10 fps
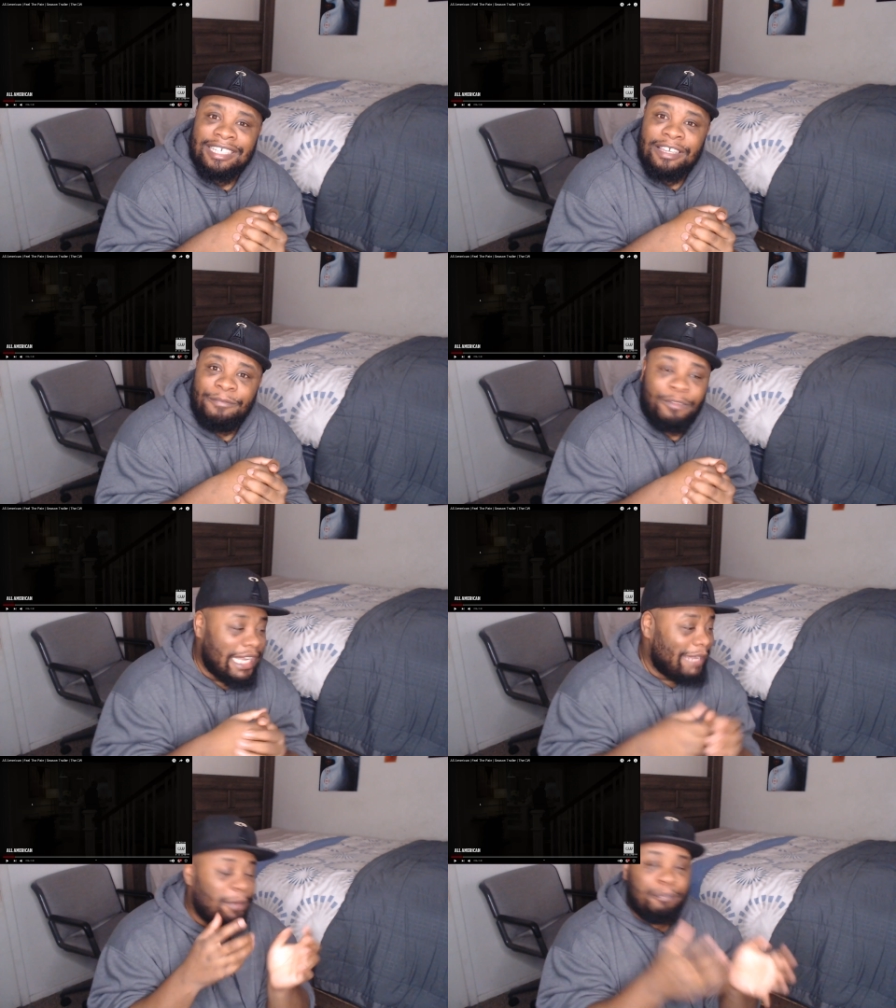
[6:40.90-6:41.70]
for
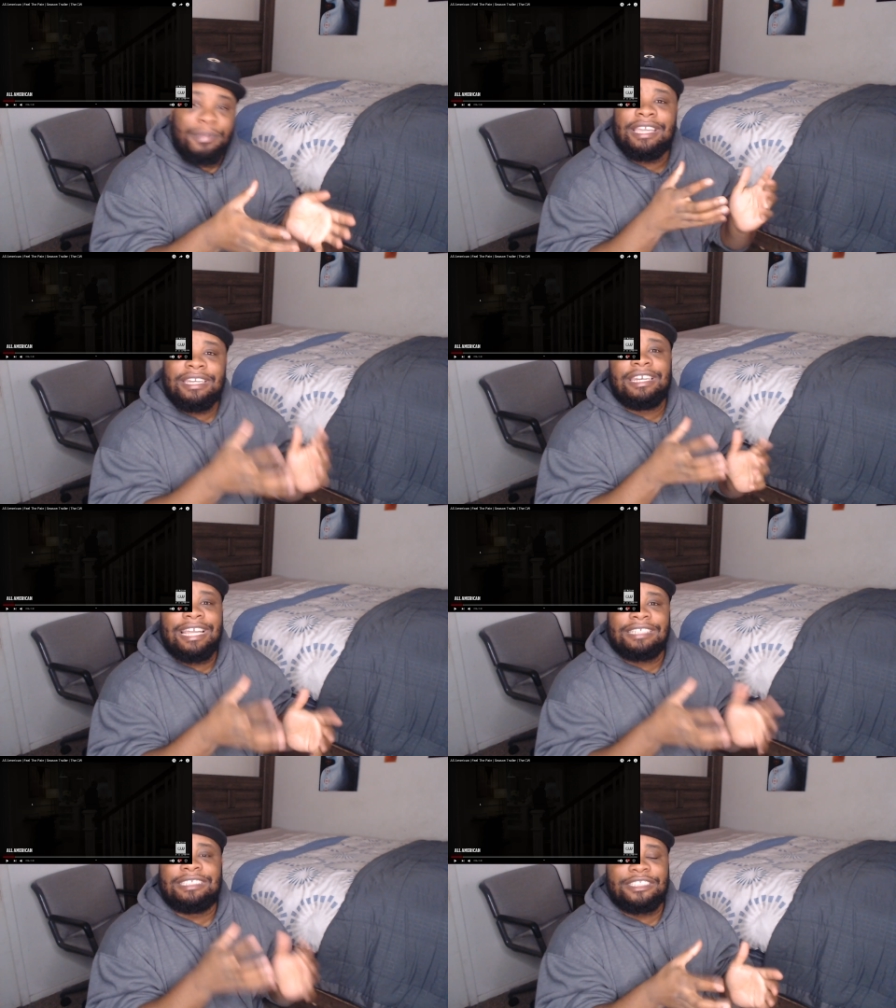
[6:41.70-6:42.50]
even being in
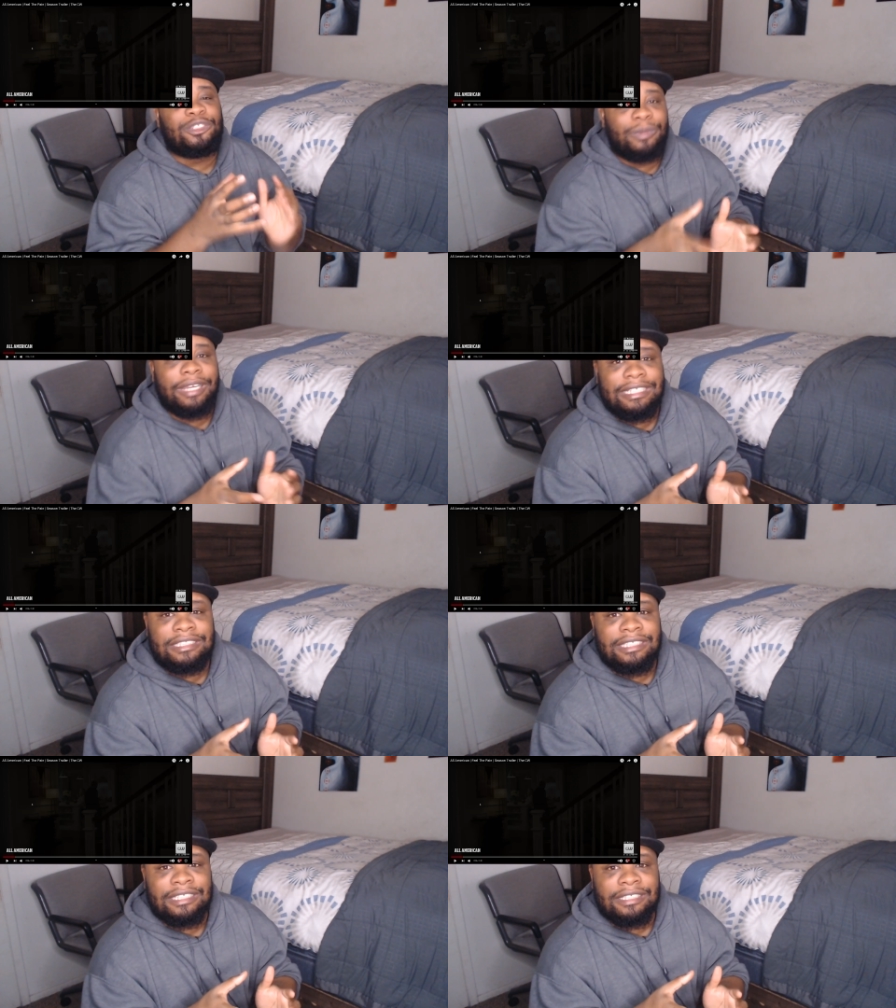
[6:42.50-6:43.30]
that
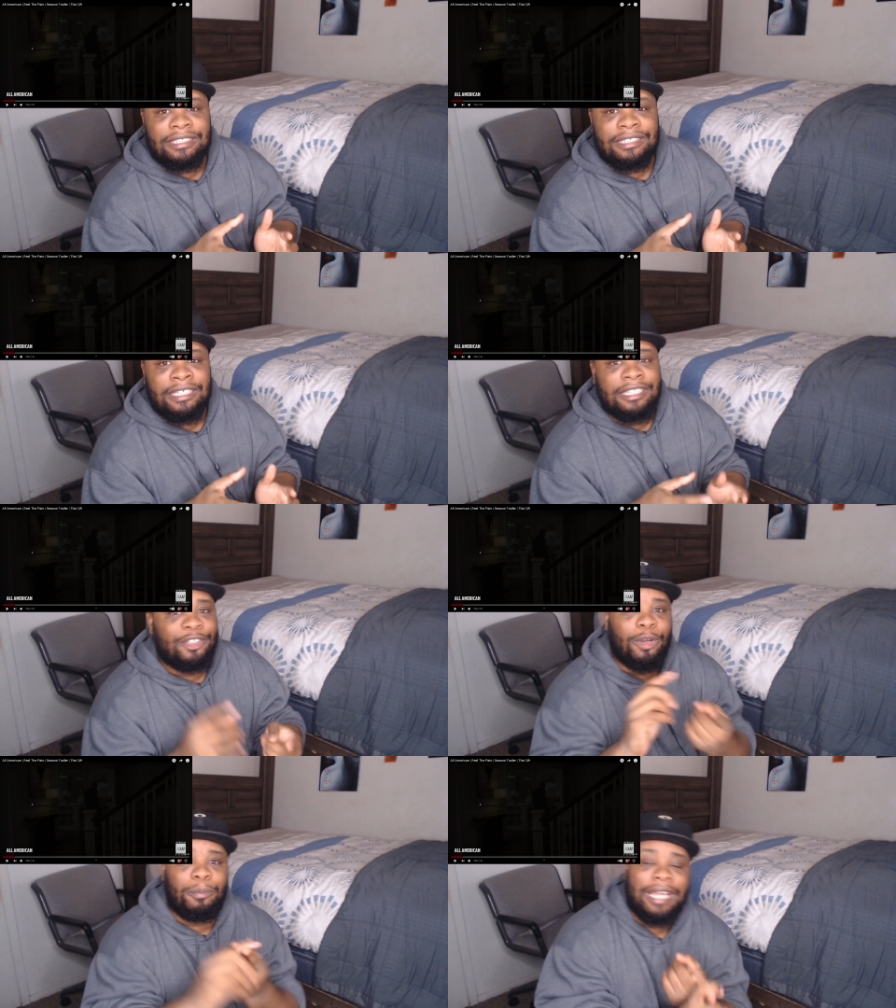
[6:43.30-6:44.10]
situation.
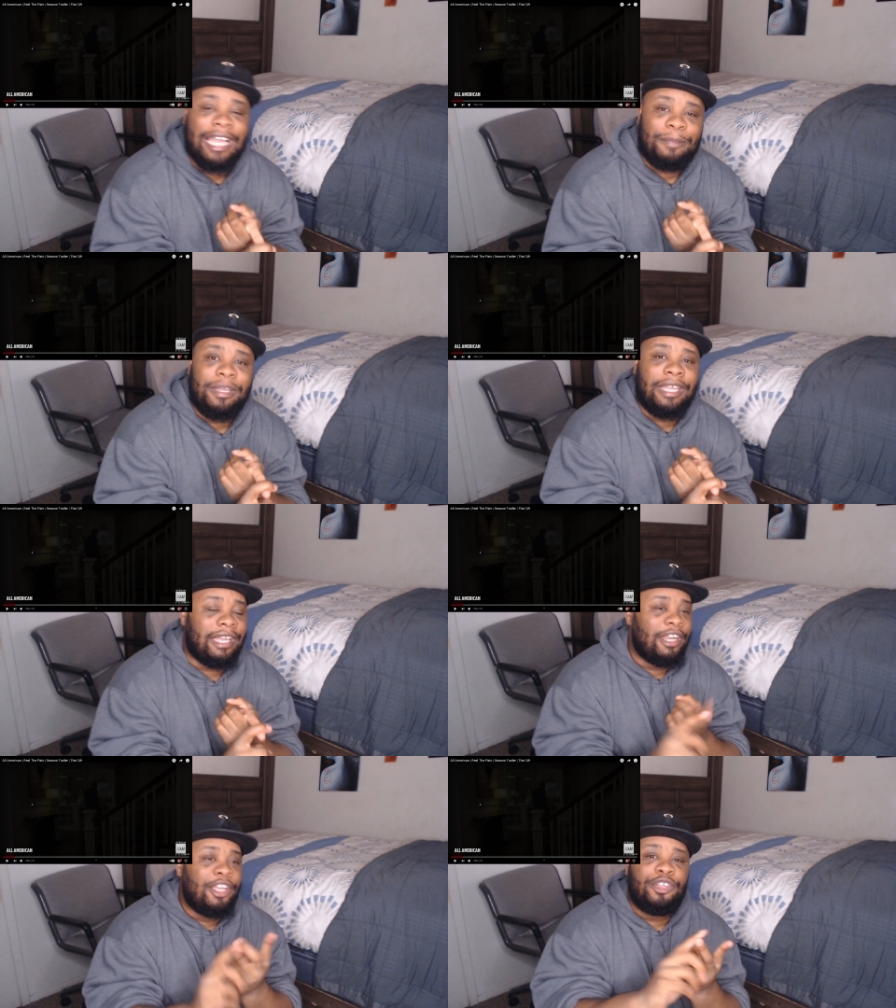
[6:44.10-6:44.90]
You're a black
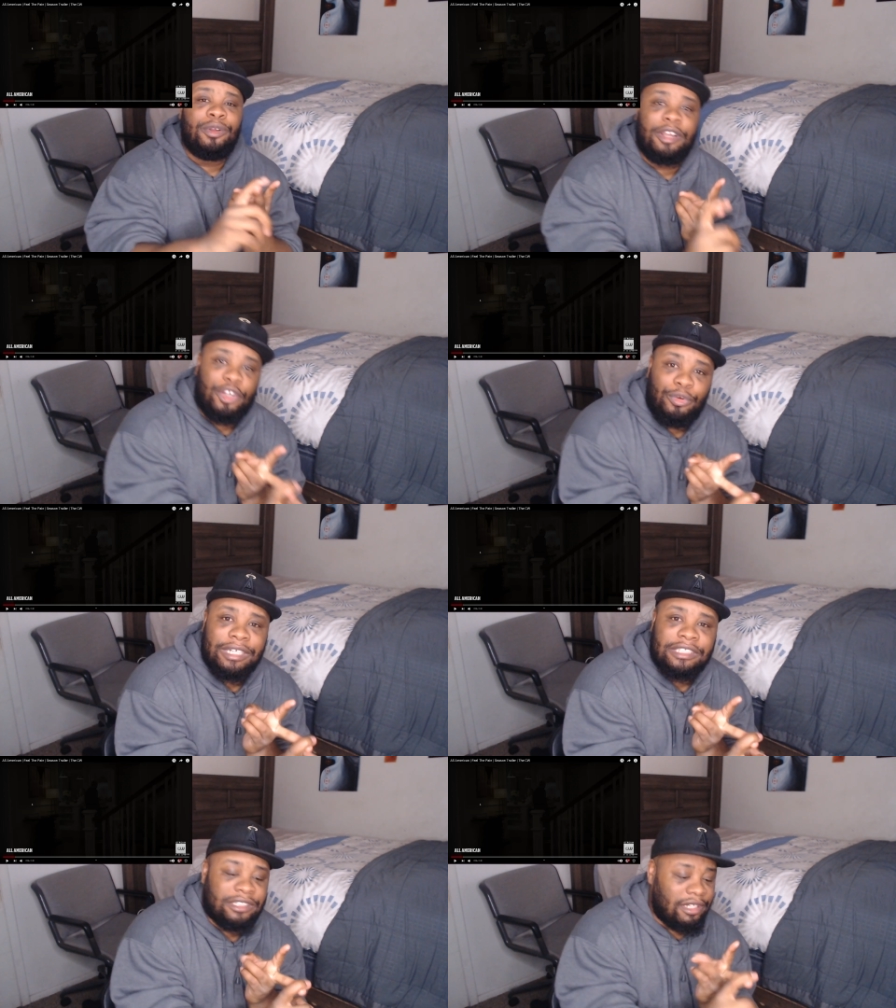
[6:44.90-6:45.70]
man, you're in
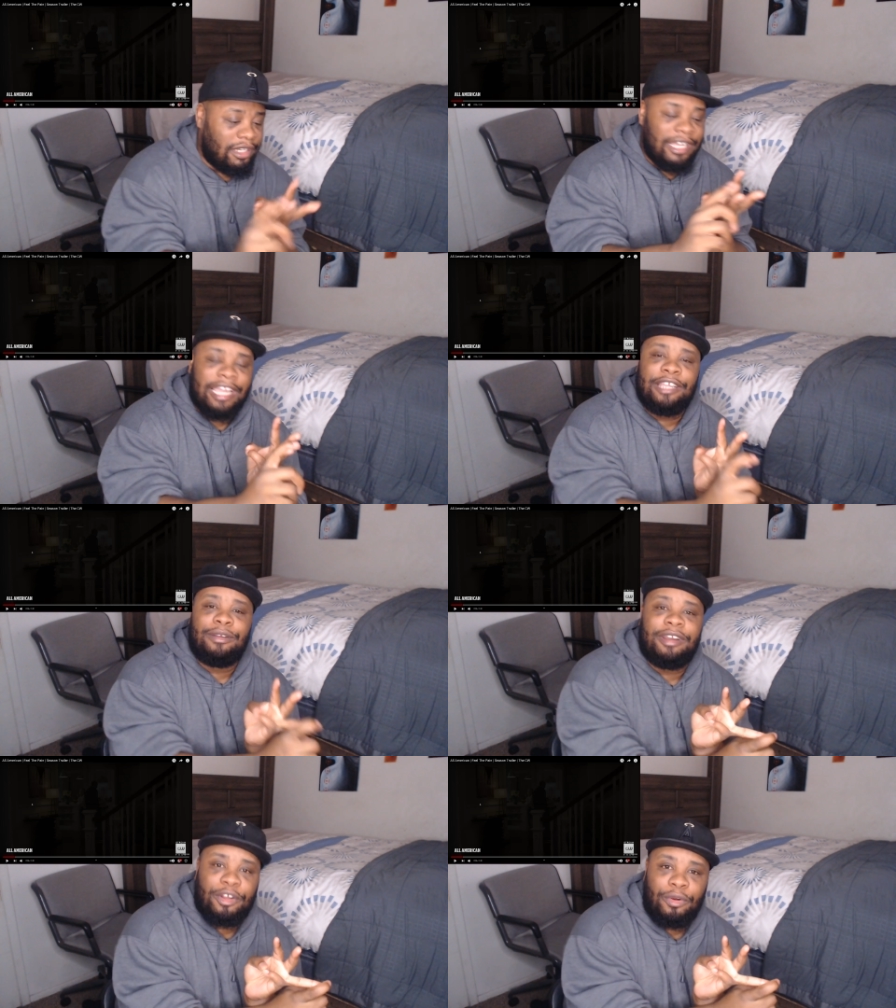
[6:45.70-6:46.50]
Crenshaw, and you're
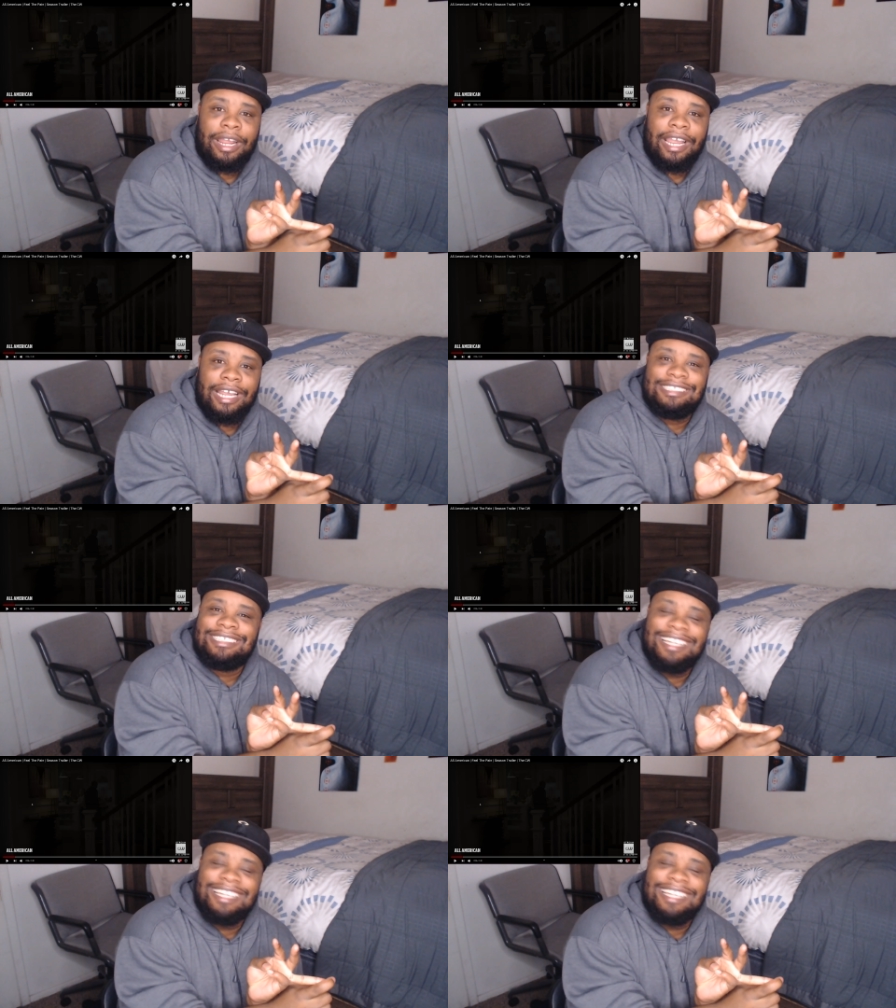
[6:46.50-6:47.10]
at a crash.